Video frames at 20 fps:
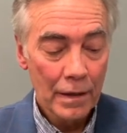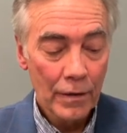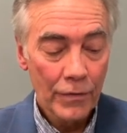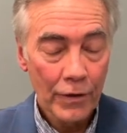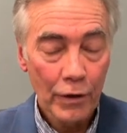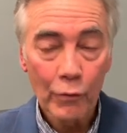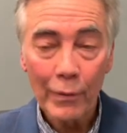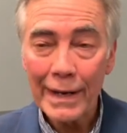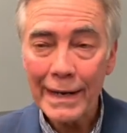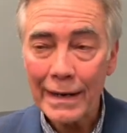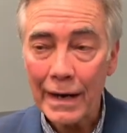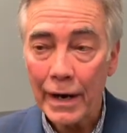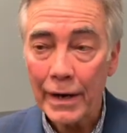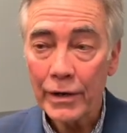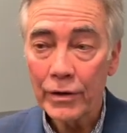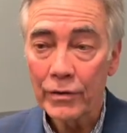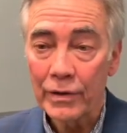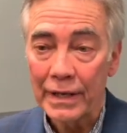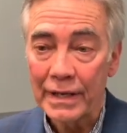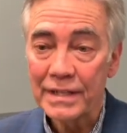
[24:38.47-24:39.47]
The great
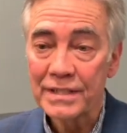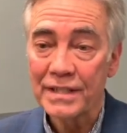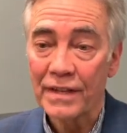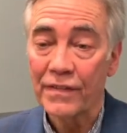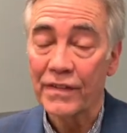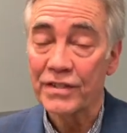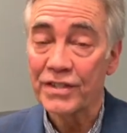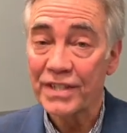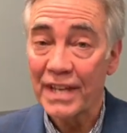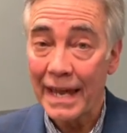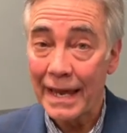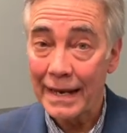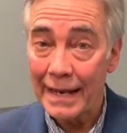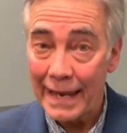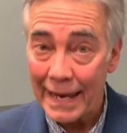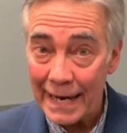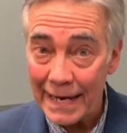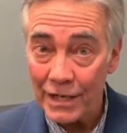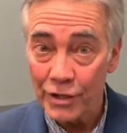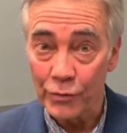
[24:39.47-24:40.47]
irony is that the
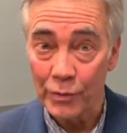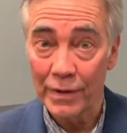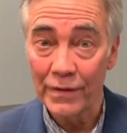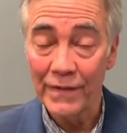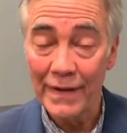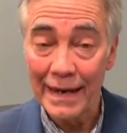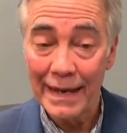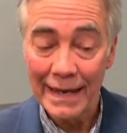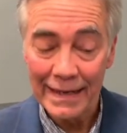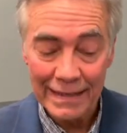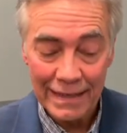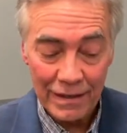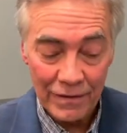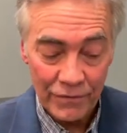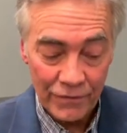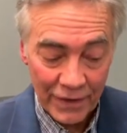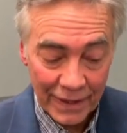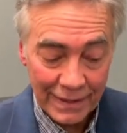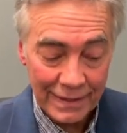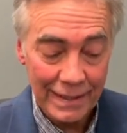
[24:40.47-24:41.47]
Sanhedrin that had
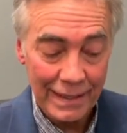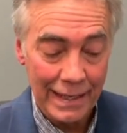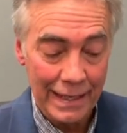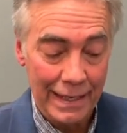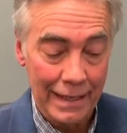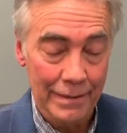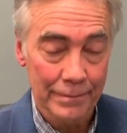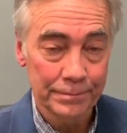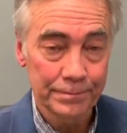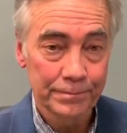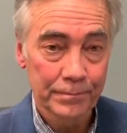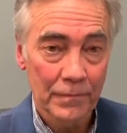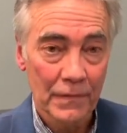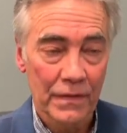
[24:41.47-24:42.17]
convicted him,